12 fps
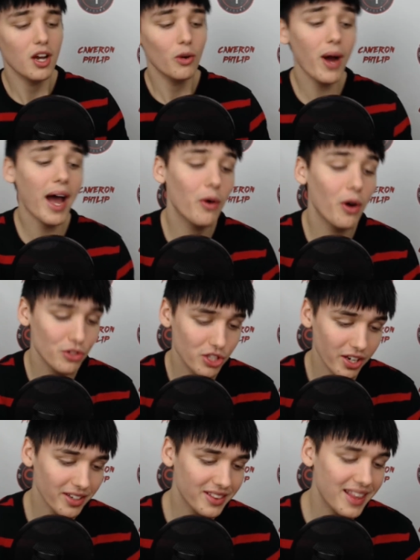Wow,
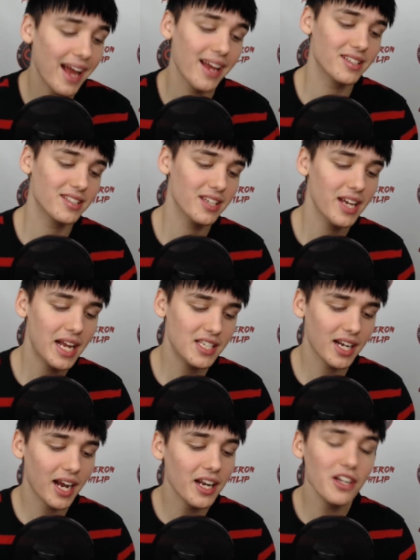Hosuk, thanks. It's
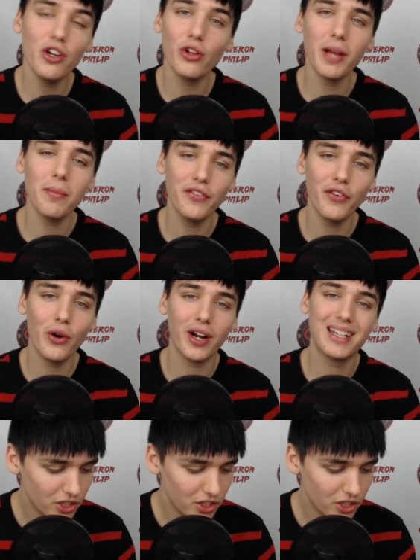like I didn't know that before.